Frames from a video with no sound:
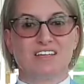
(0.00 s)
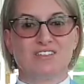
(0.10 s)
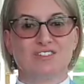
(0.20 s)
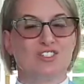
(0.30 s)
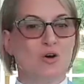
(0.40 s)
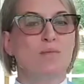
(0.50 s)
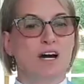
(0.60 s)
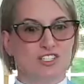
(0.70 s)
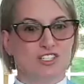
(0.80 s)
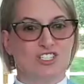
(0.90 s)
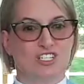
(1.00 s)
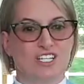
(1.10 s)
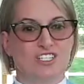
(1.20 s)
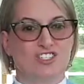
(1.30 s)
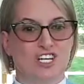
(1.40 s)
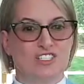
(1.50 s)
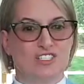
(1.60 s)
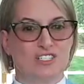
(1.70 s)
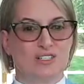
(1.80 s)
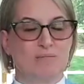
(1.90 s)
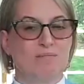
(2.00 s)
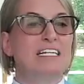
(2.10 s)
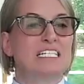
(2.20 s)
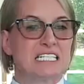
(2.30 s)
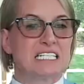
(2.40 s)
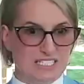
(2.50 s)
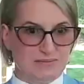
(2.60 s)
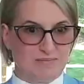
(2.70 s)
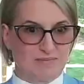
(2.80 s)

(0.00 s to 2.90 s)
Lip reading: so much, just mentally,